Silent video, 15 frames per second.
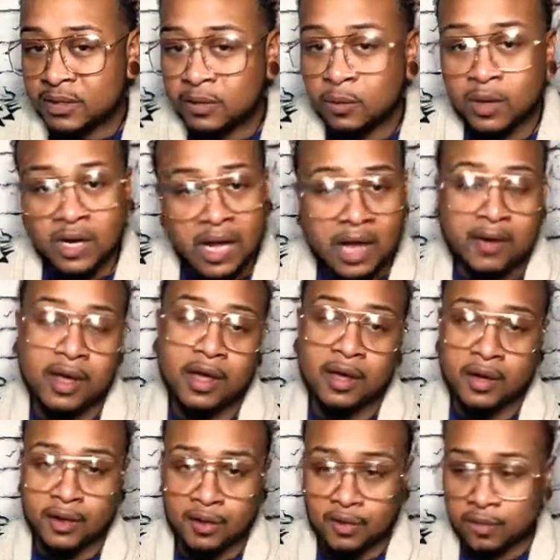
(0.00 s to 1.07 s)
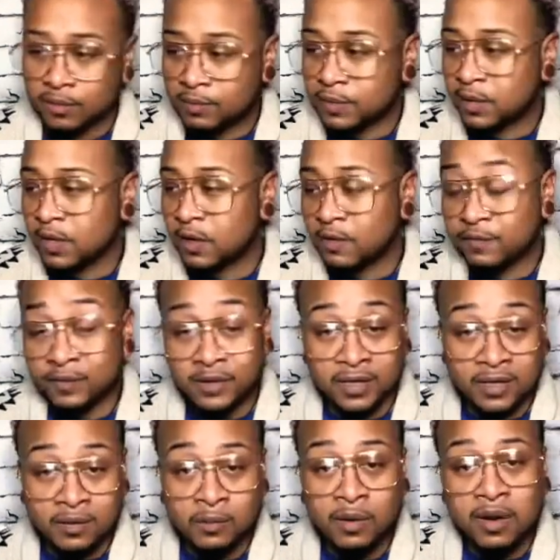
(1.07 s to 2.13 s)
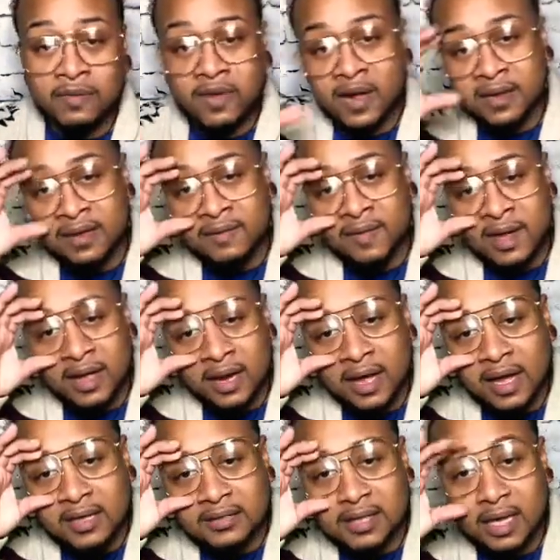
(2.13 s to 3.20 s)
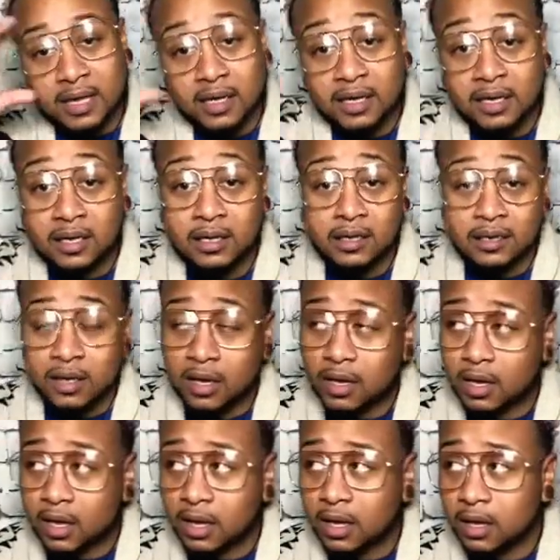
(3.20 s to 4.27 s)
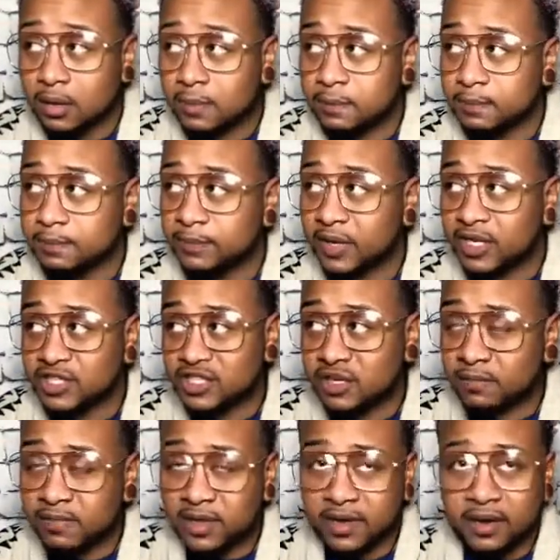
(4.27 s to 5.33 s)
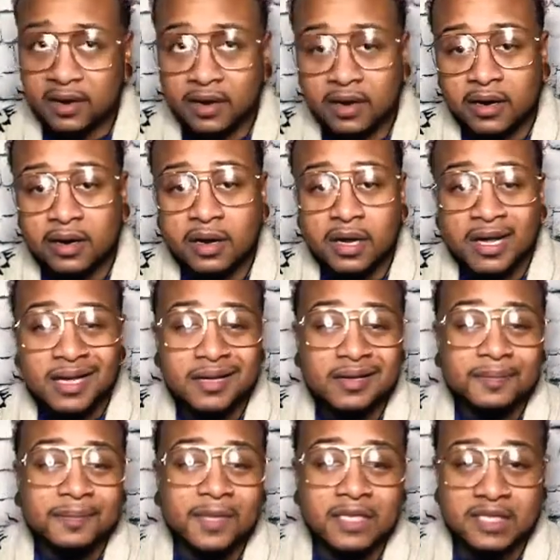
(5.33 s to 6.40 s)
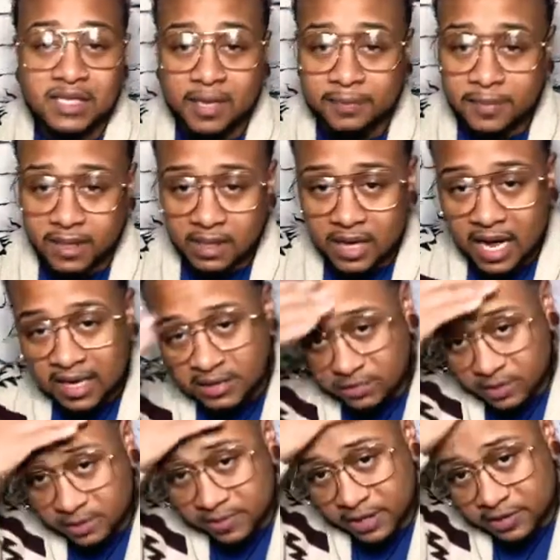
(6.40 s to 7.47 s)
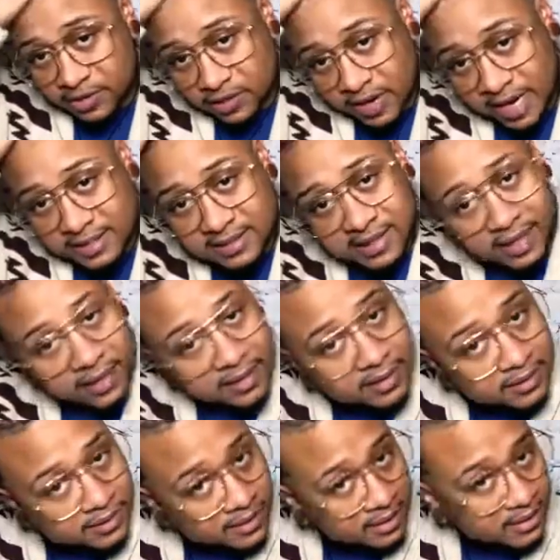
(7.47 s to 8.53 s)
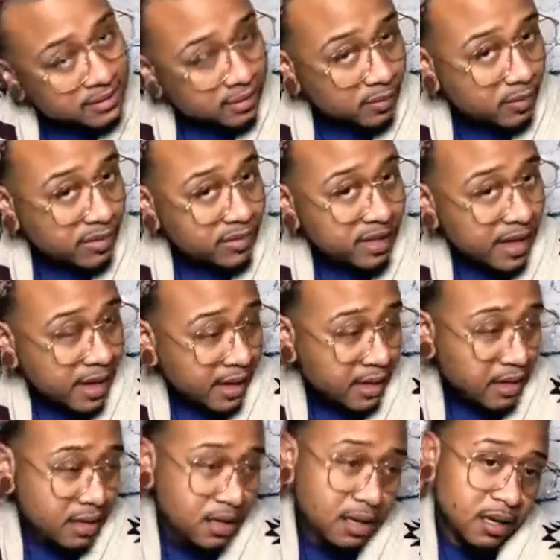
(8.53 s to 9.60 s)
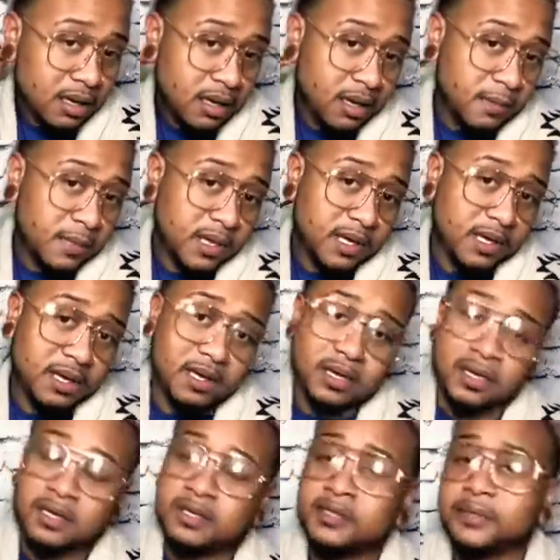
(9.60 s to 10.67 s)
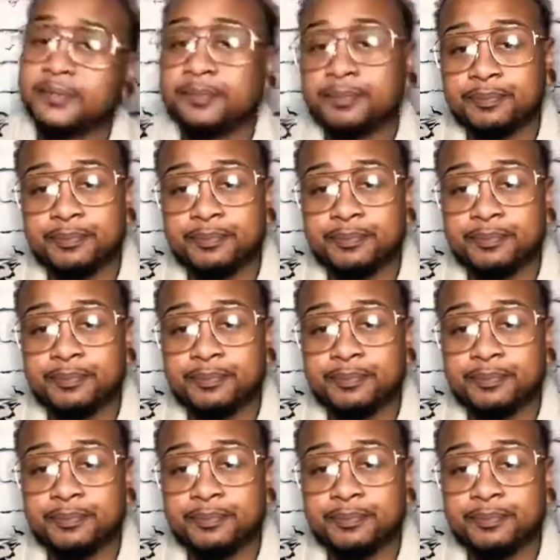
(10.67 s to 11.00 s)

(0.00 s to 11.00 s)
work out at home. Hopefully wherever I live at has like a gym there. Something. I just want to make sure I stay consistent with that because